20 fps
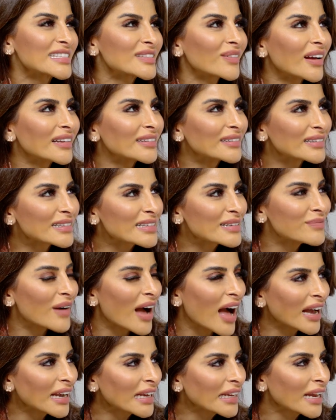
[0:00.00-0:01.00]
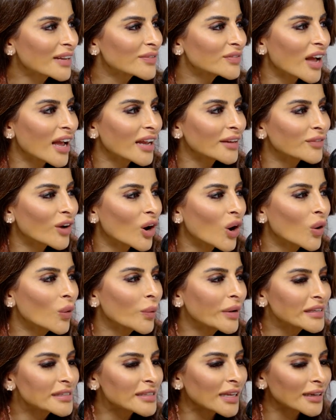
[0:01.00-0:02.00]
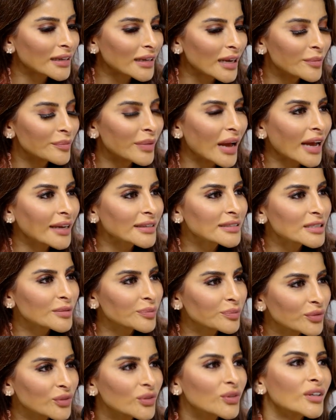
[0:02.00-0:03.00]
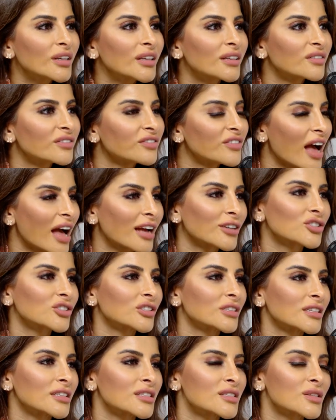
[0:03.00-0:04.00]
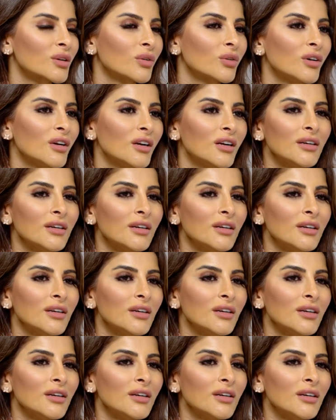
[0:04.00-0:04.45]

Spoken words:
So I look back, and I've always kind of come back to beauty and fashion, and so